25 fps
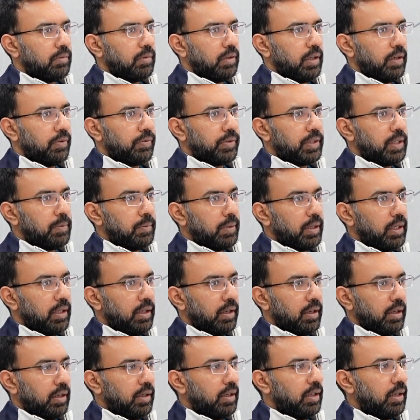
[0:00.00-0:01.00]
if somebody
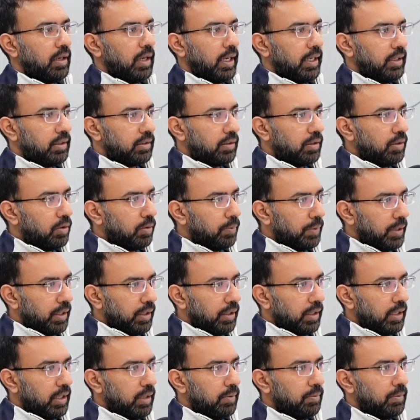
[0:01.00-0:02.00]
really likes a
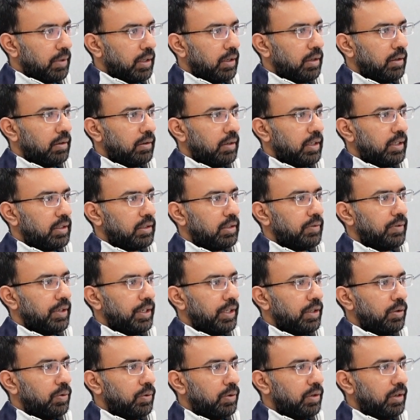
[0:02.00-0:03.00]
domain name and it's a
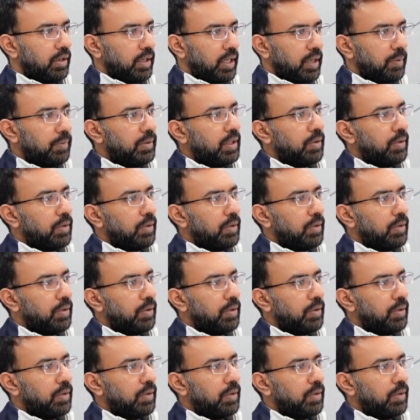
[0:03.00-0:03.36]
very good name,